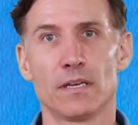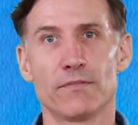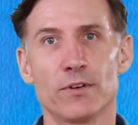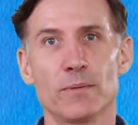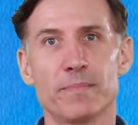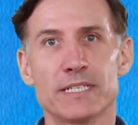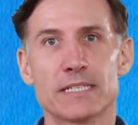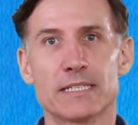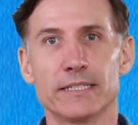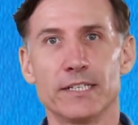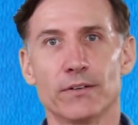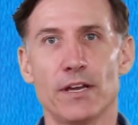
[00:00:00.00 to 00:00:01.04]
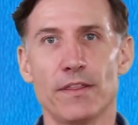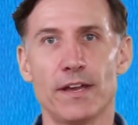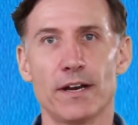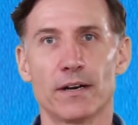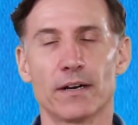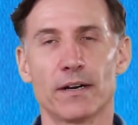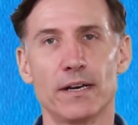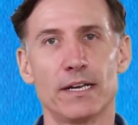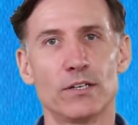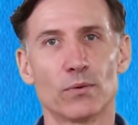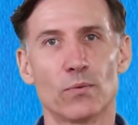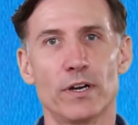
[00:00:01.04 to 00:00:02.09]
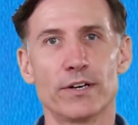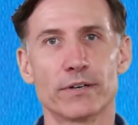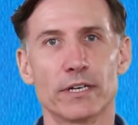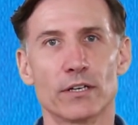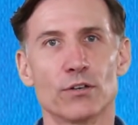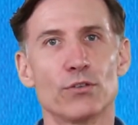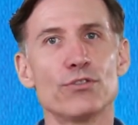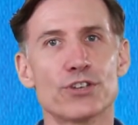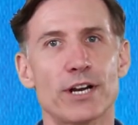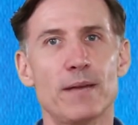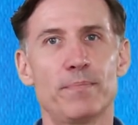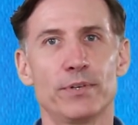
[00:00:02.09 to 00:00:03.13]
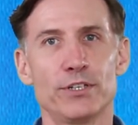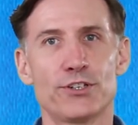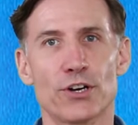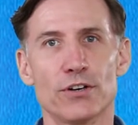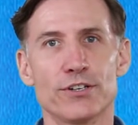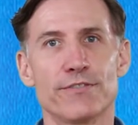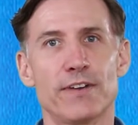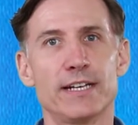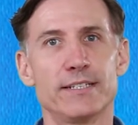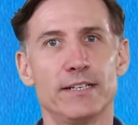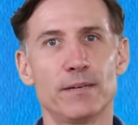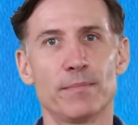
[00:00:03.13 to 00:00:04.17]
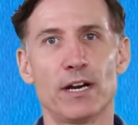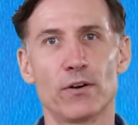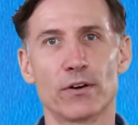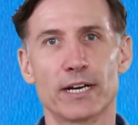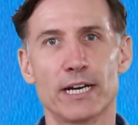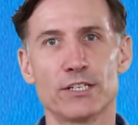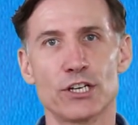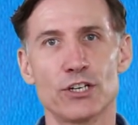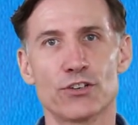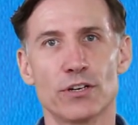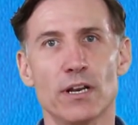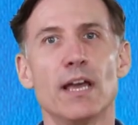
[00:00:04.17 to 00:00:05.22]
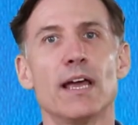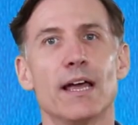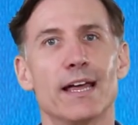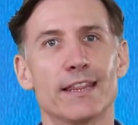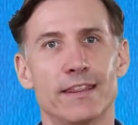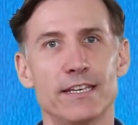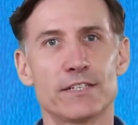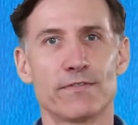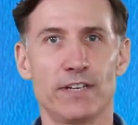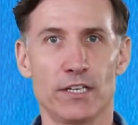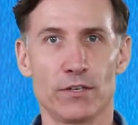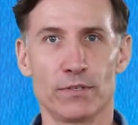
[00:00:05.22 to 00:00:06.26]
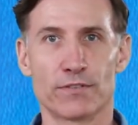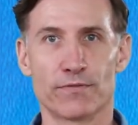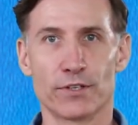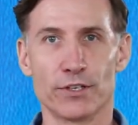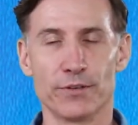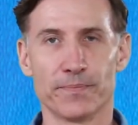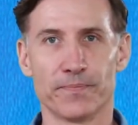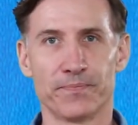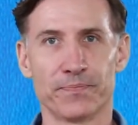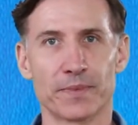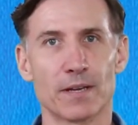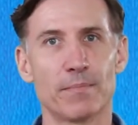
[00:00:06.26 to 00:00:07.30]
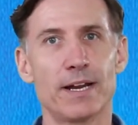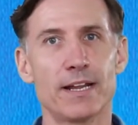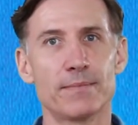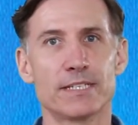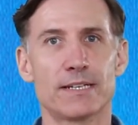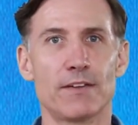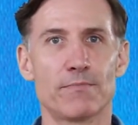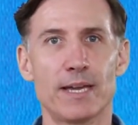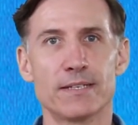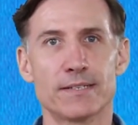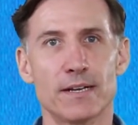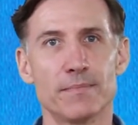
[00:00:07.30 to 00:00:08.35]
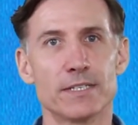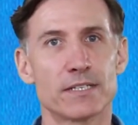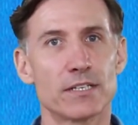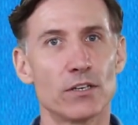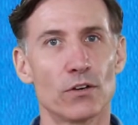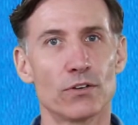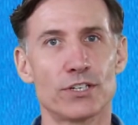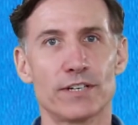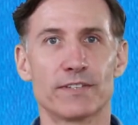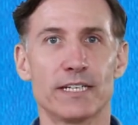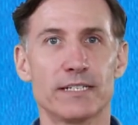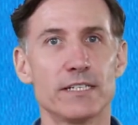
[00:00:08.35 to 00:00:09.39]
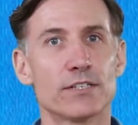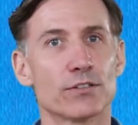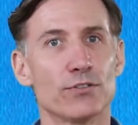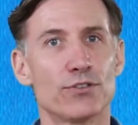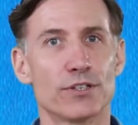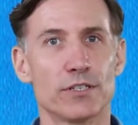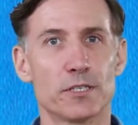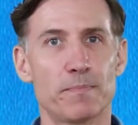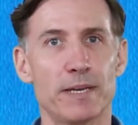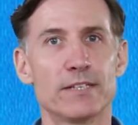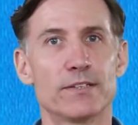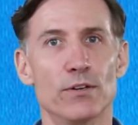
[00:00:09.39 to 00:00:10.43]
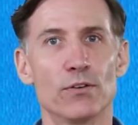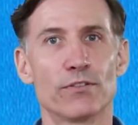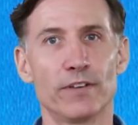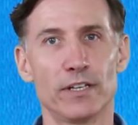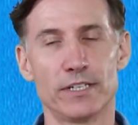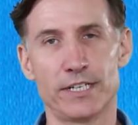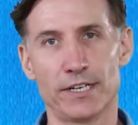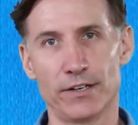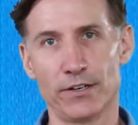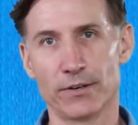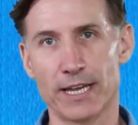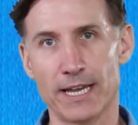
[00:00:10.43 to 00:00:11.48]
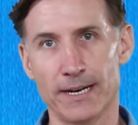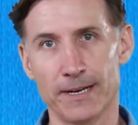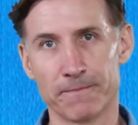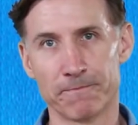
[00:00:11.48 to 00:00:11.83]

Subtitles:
If you're a business leader out there and you're wondering, who should I put in charge of IT in my organization? This video is for you. My name is Dave Mason. I'm the CEO of Shift IT Solutions based in Oakville, Ontario, Canada.